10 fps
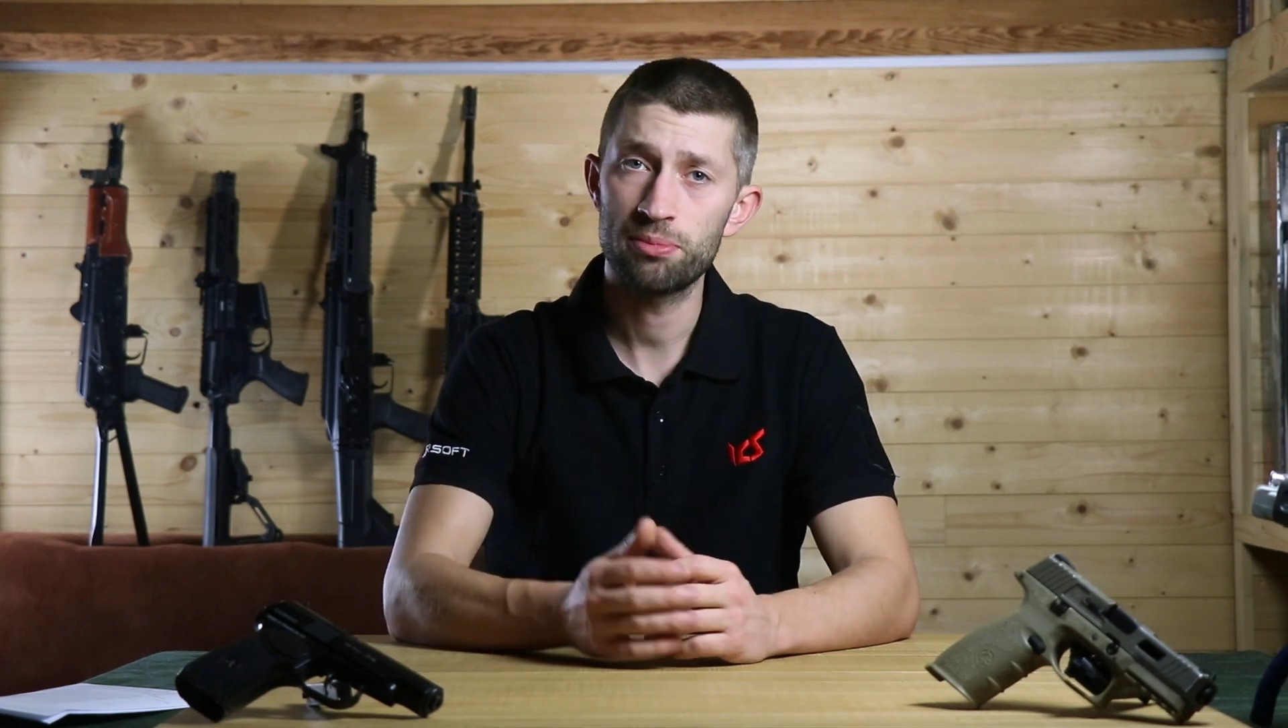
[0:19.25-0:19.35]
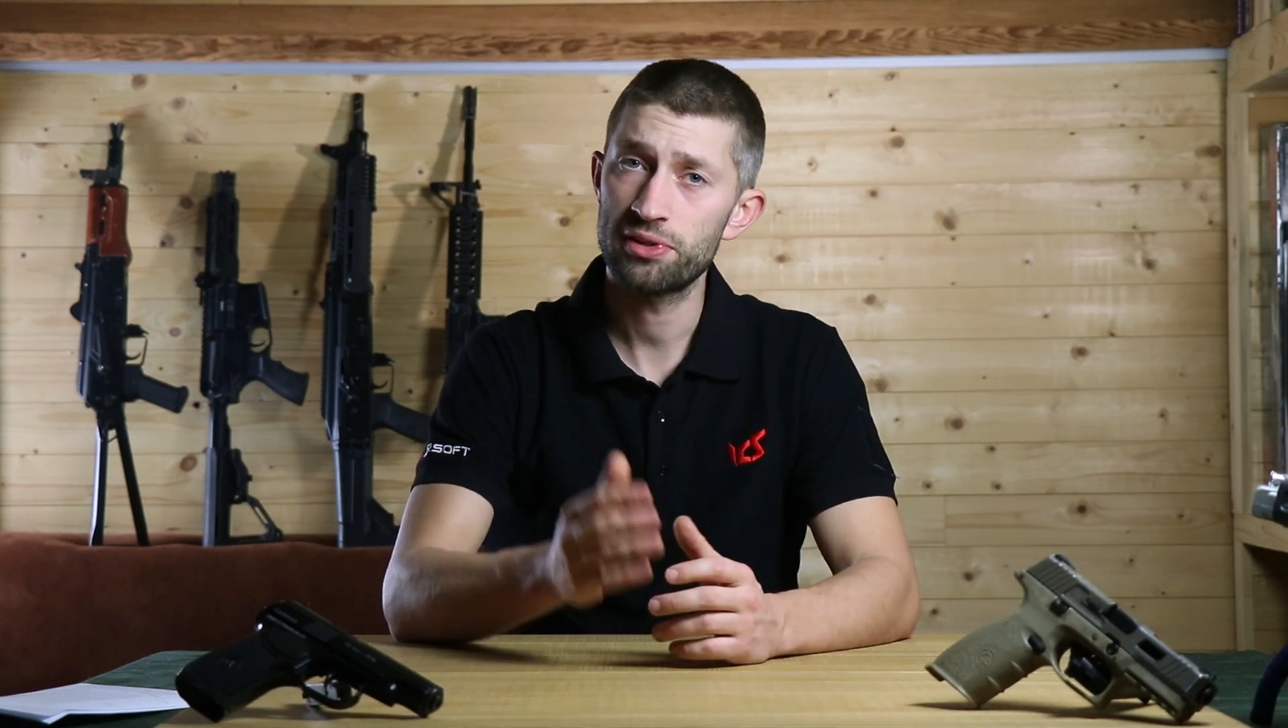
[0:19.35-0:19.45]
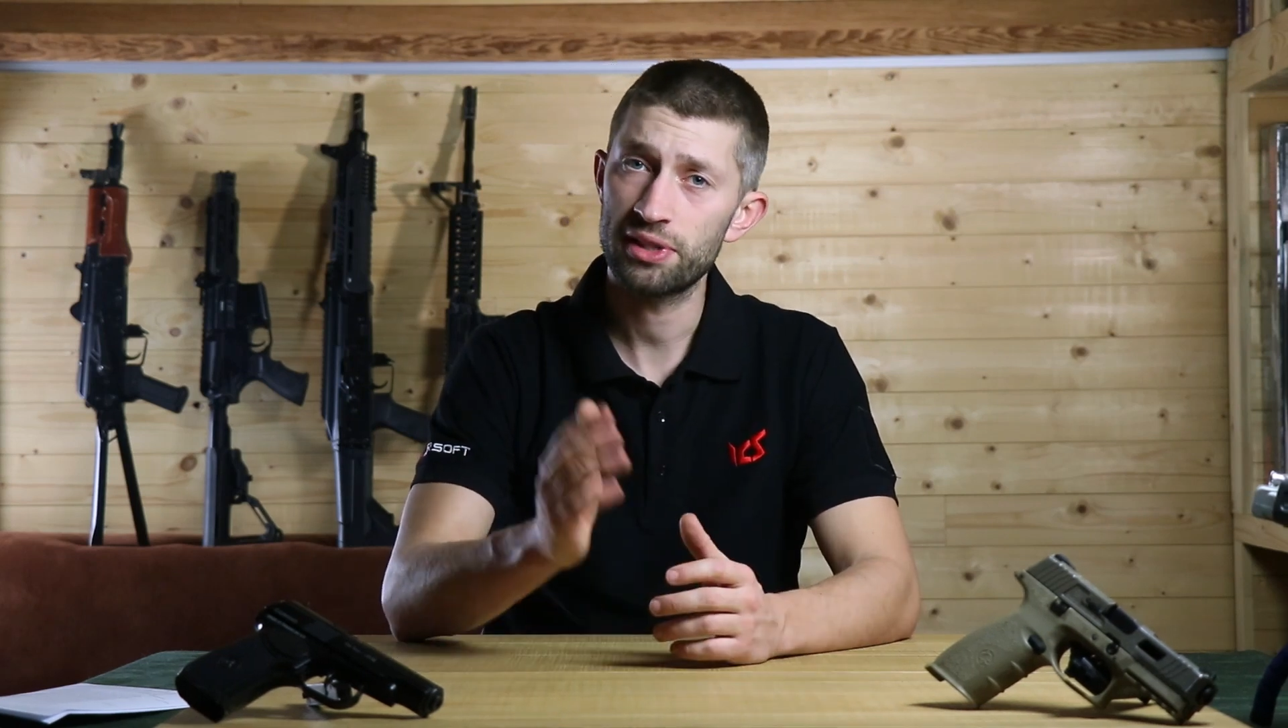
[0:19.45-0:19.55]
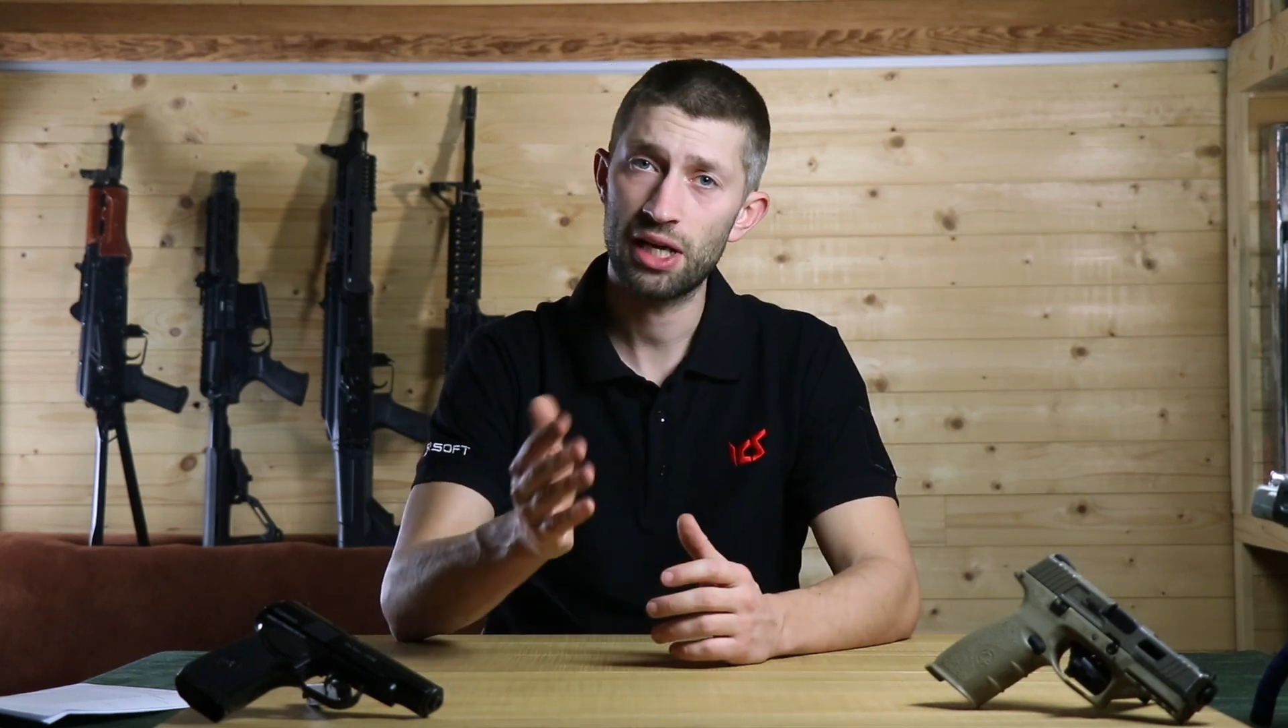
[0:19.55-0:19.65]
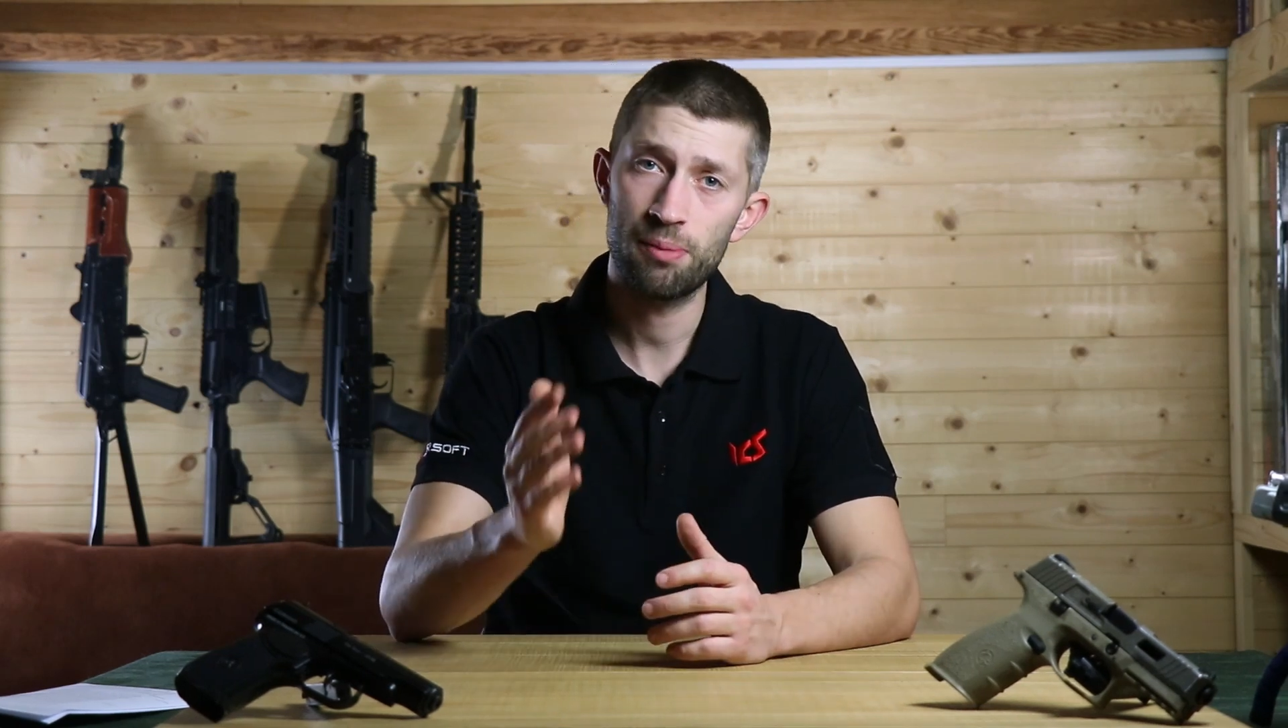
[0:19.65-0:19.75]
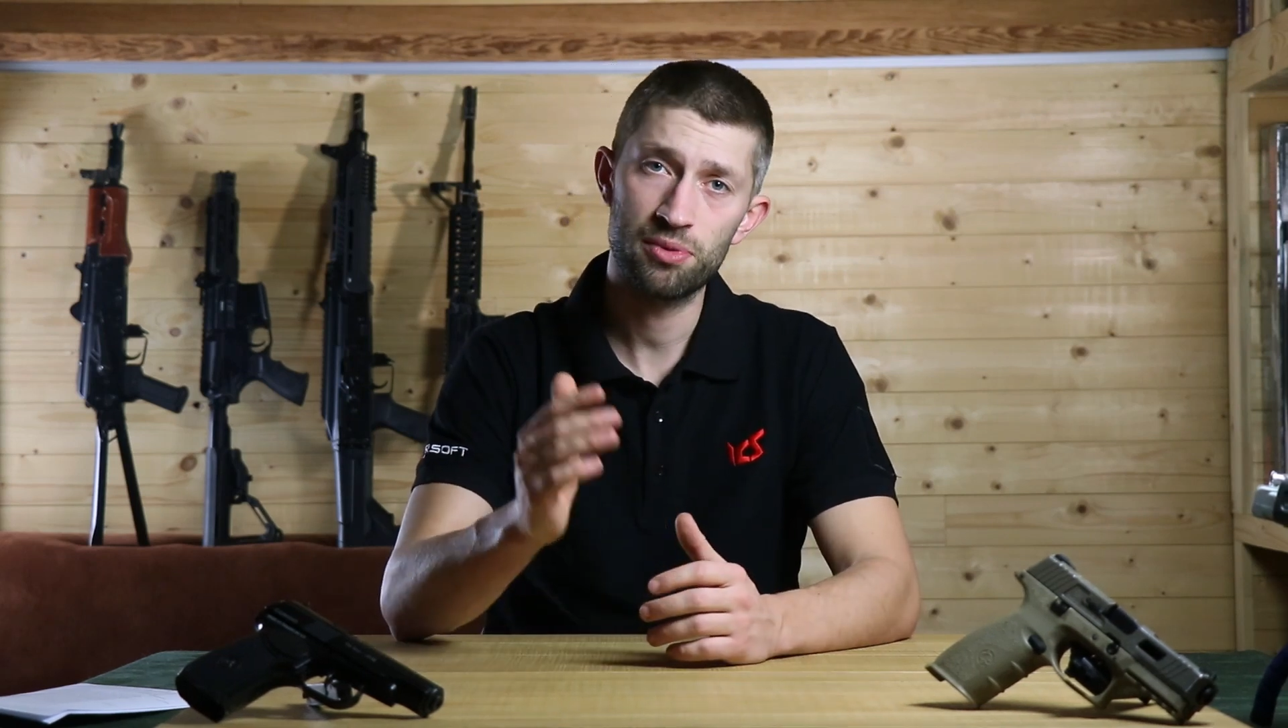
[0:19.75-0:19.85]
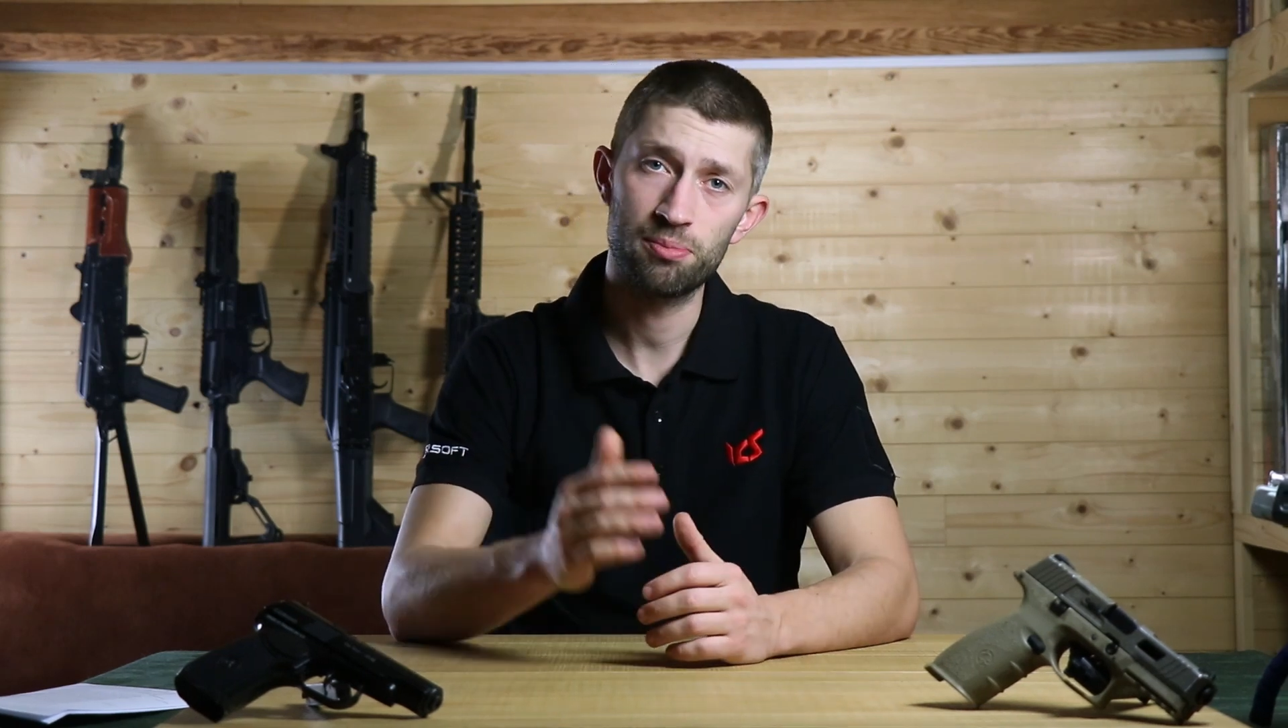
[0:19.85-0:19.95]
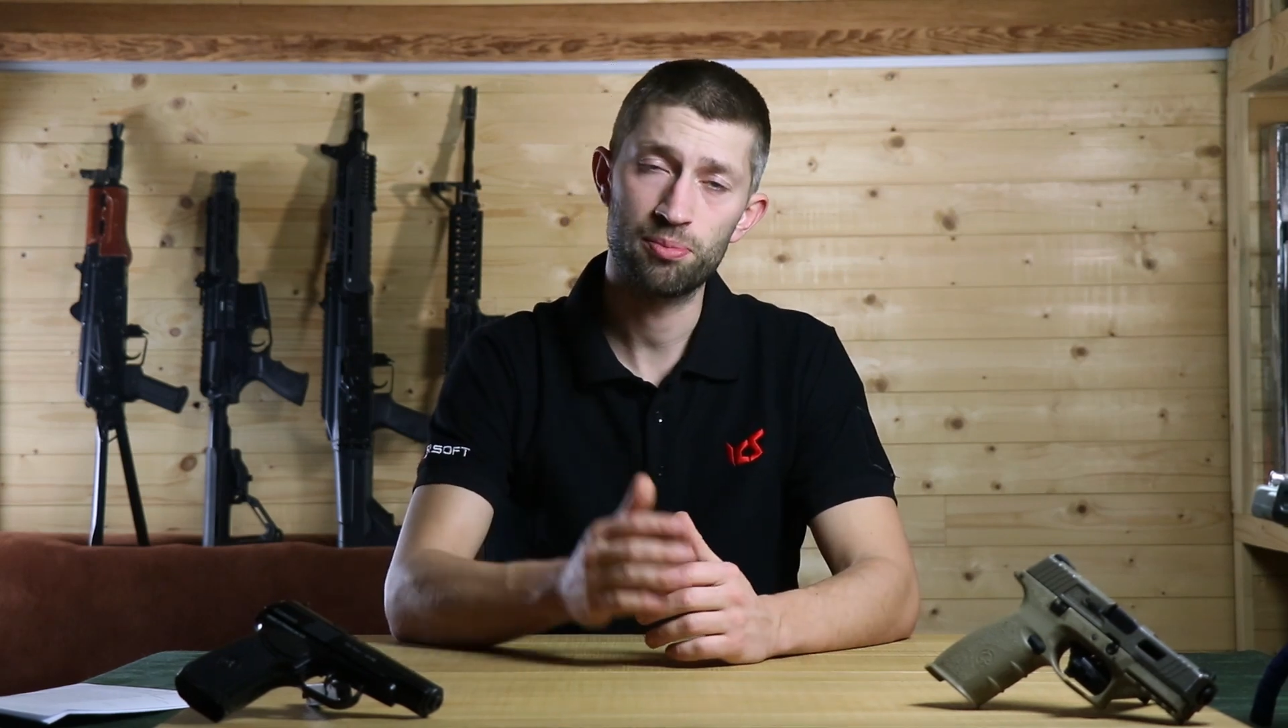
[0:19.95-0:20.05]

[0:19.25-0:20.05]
but the Captain